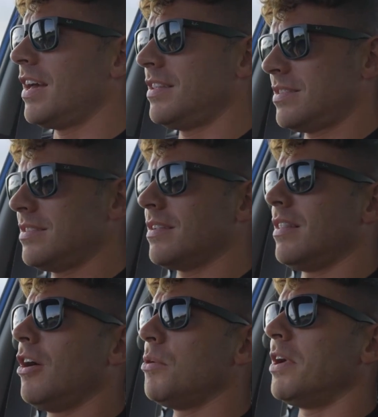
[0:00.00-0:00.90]
This is a
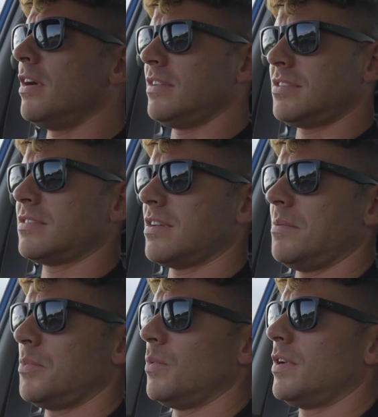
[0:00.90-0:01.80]
low mileage
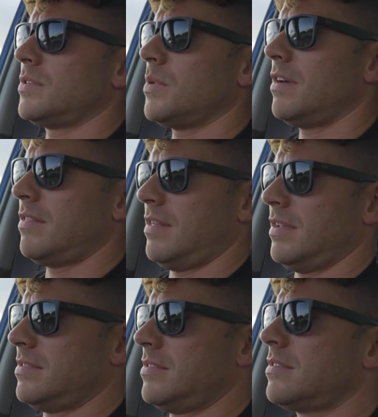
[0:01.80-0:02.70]
example one as well. I
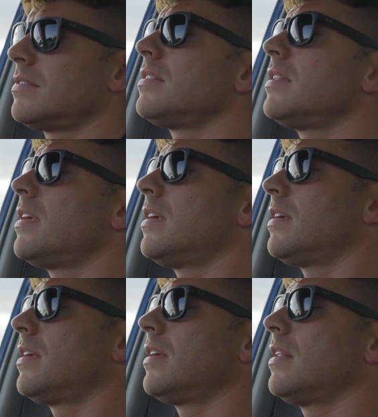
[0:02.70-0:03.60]
think it's
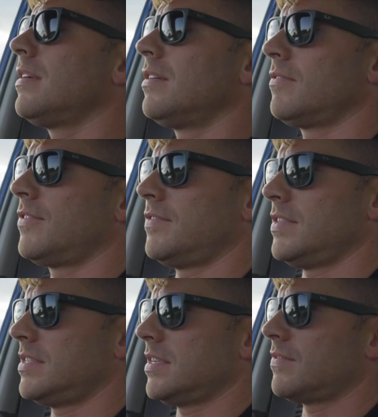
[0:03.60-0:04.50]
nearly on
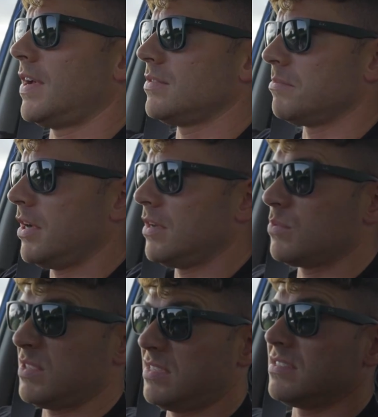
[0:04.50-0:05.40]
56,000 miles,
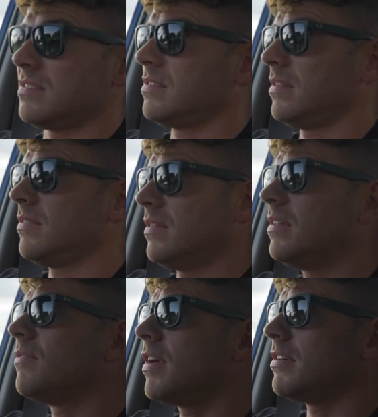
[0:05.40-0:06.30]
which is
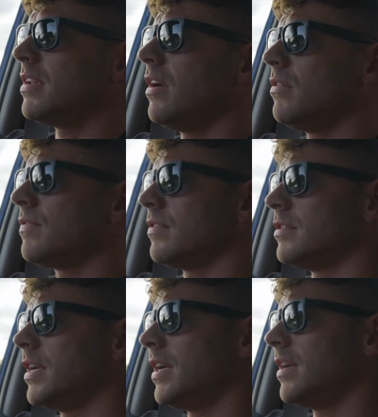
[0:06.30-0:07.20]
very low
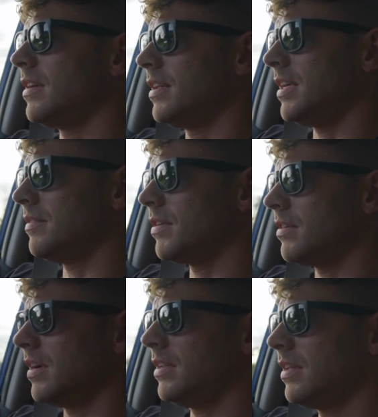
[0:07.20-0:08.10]
for an Evo
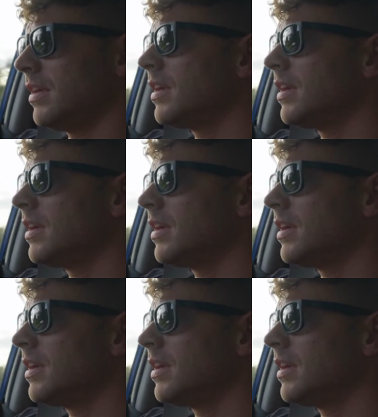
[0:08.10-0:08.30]
9.